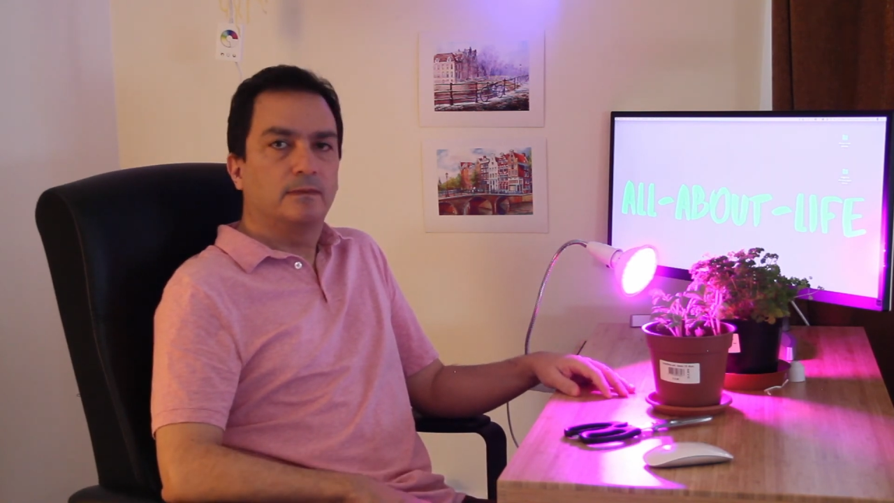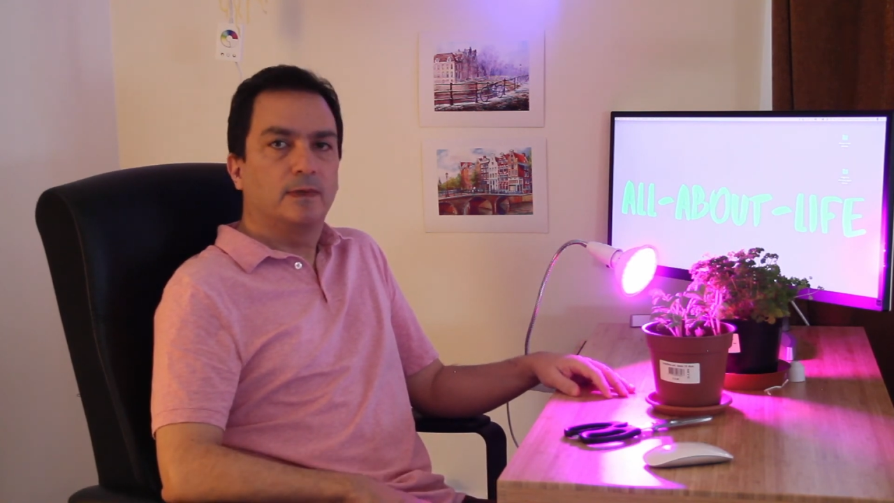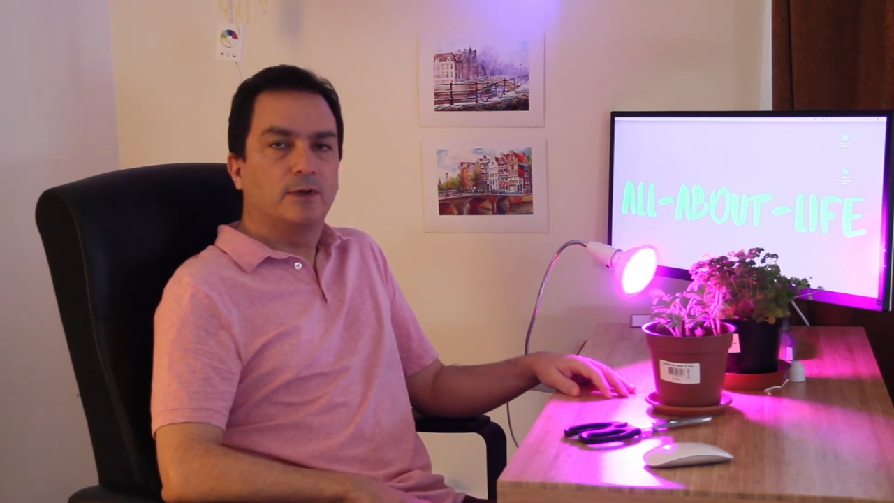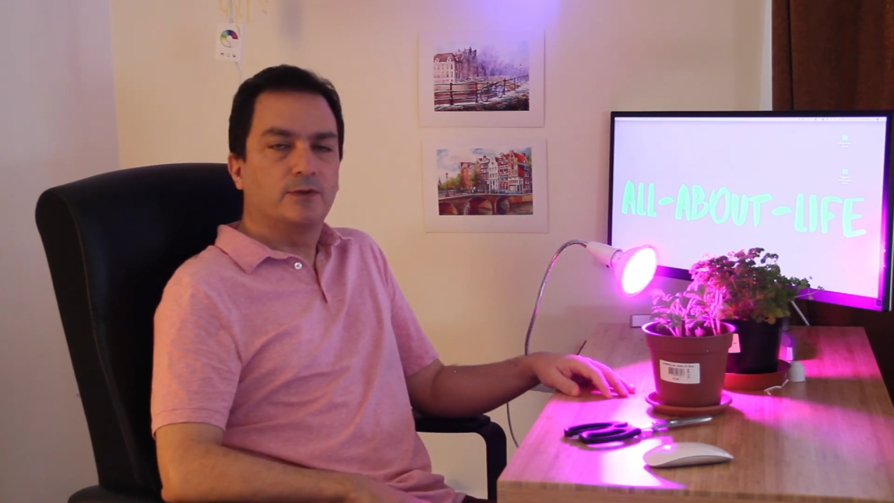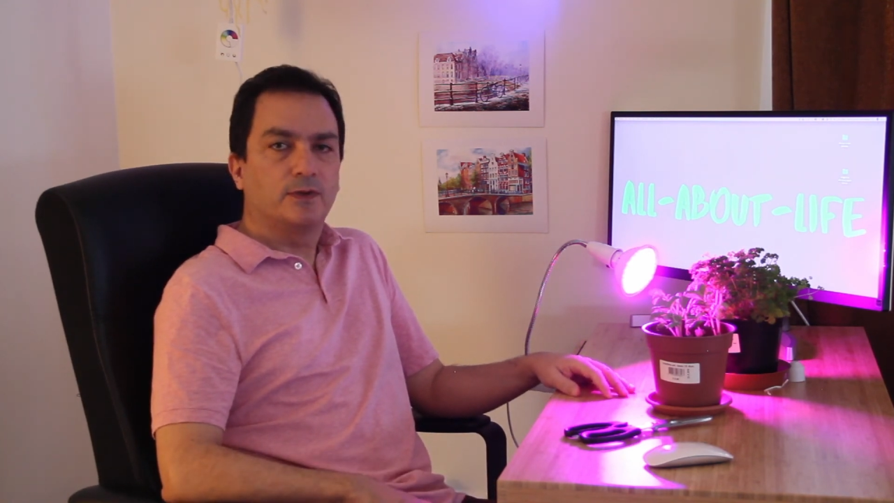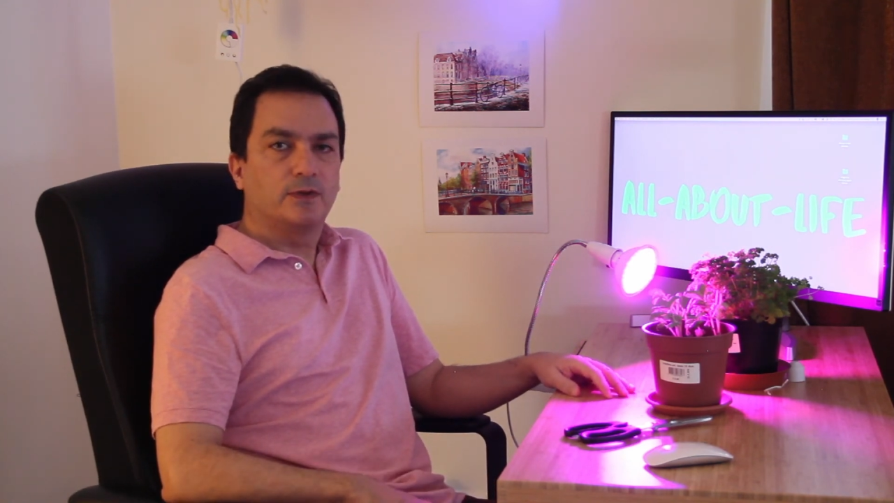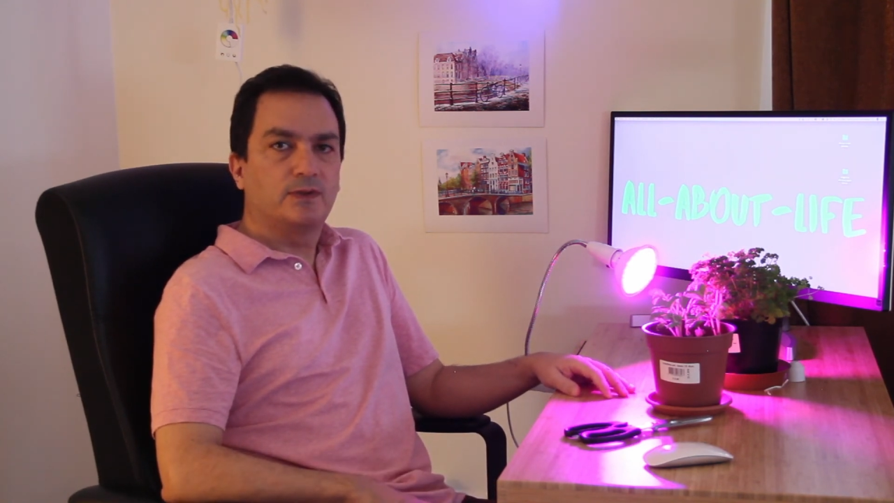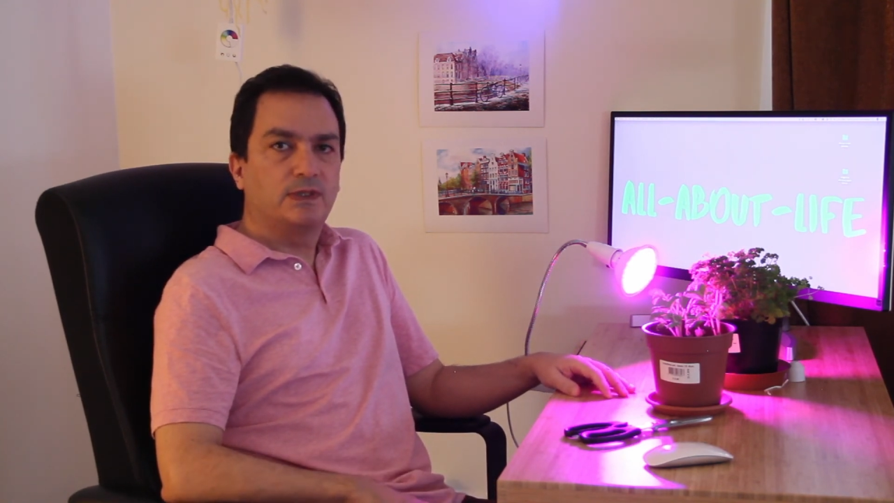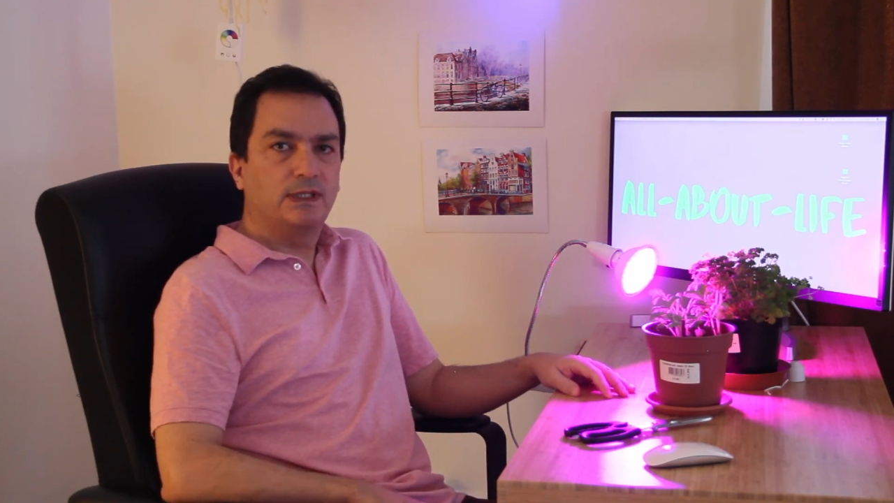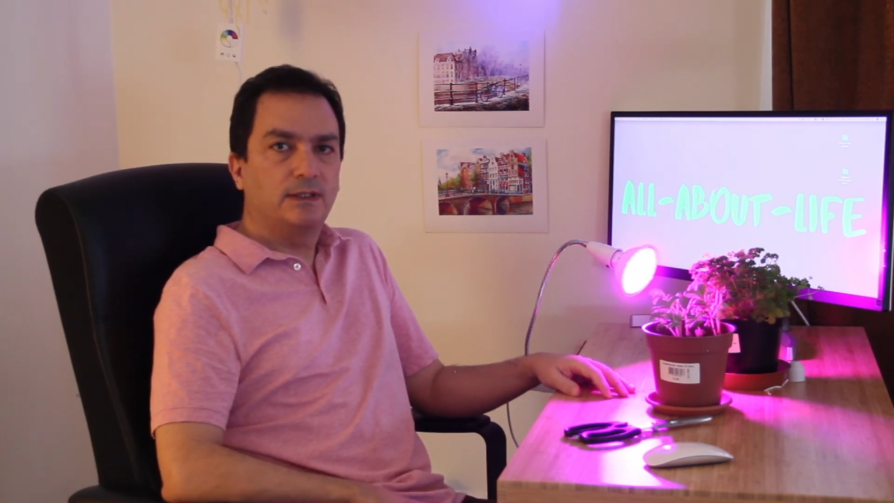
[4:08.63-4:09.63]
also
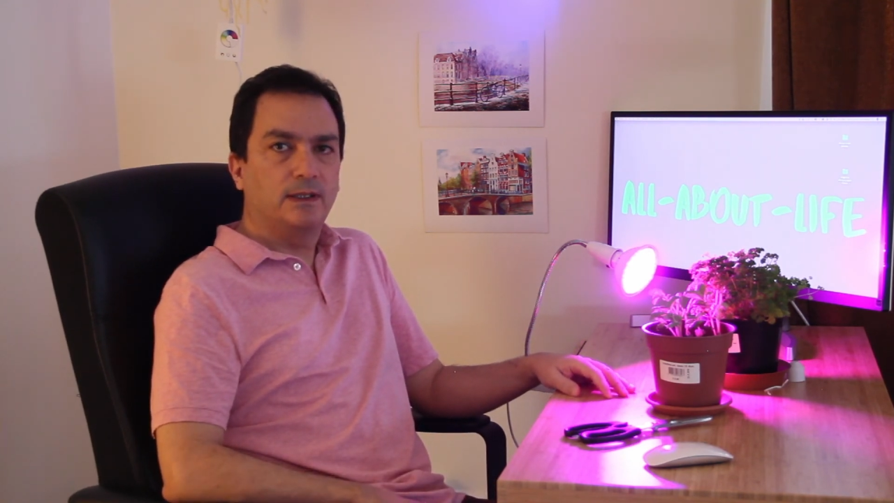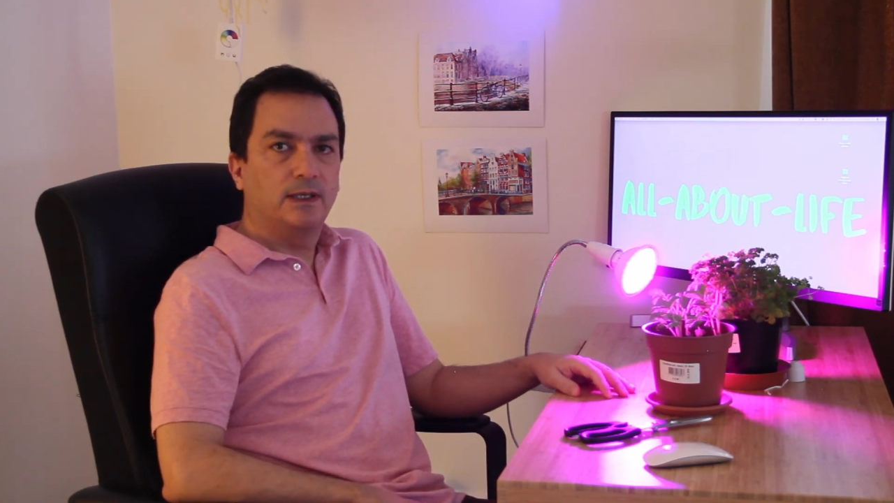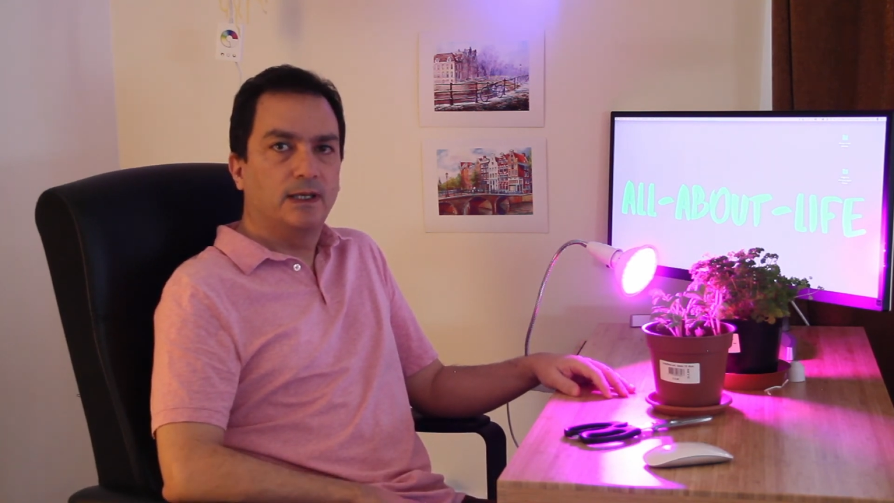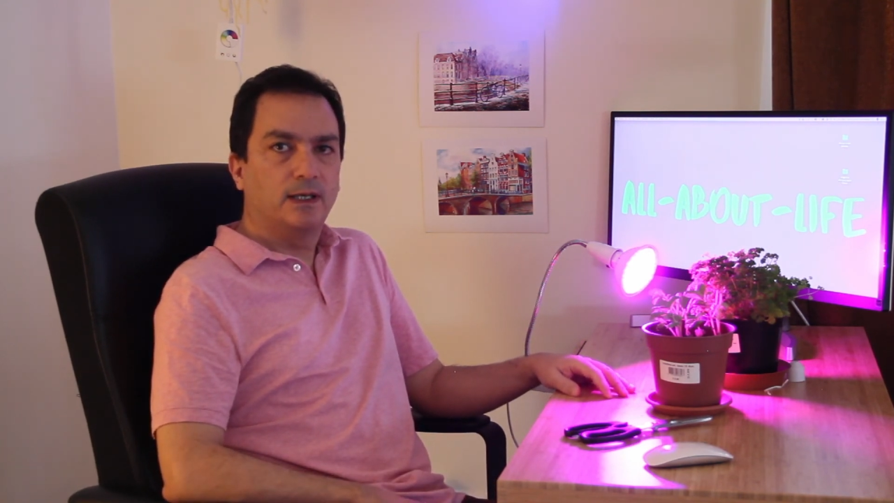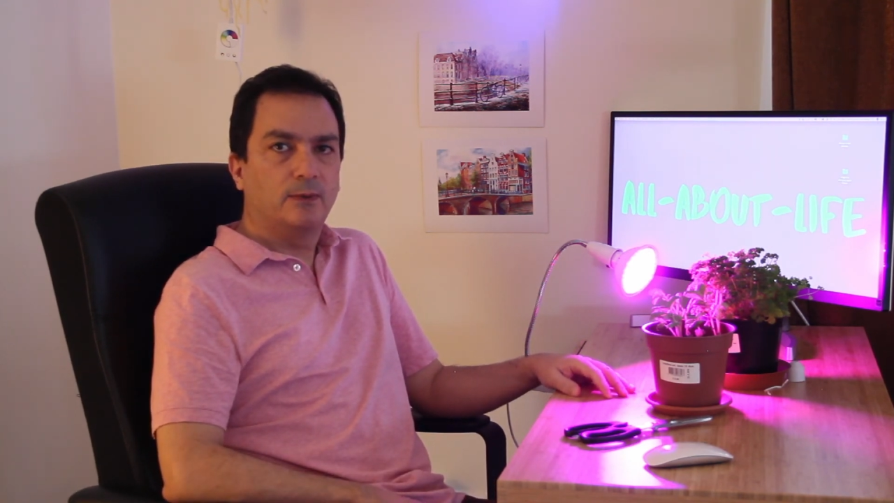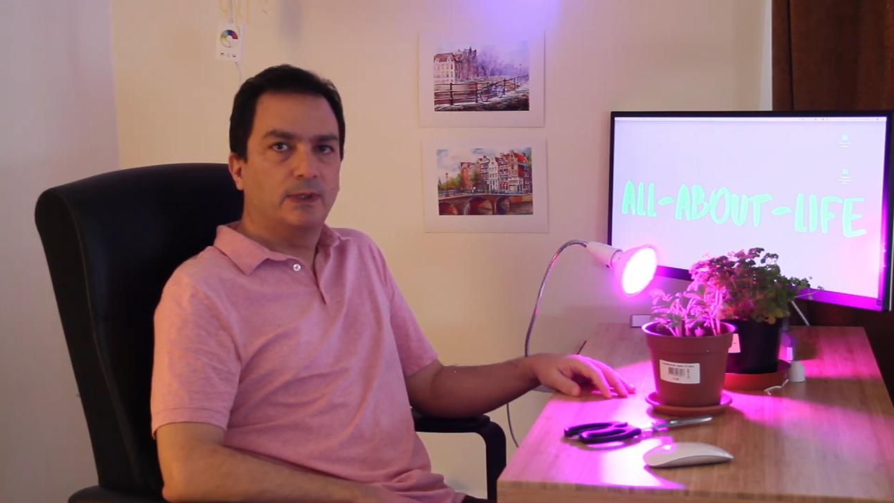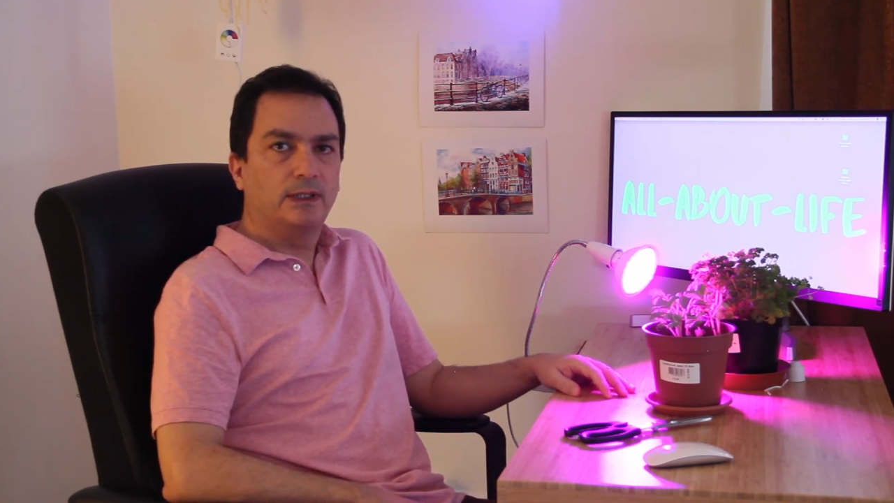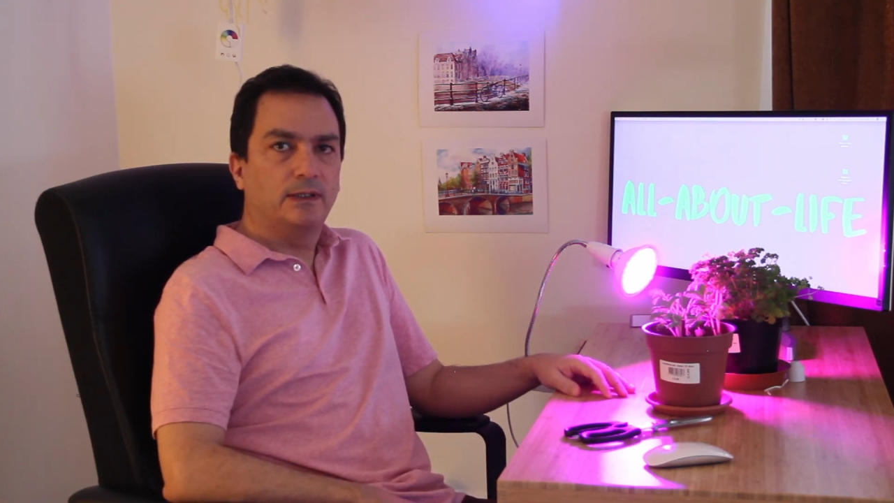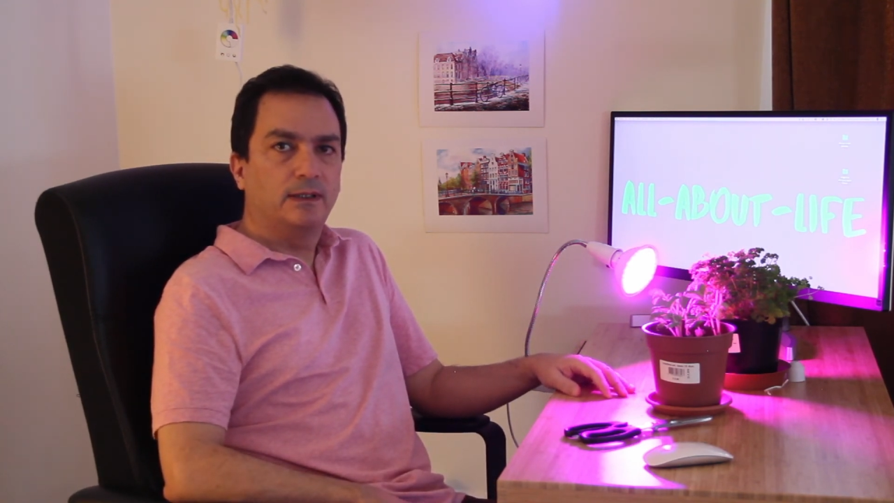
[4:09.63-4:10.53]
see how and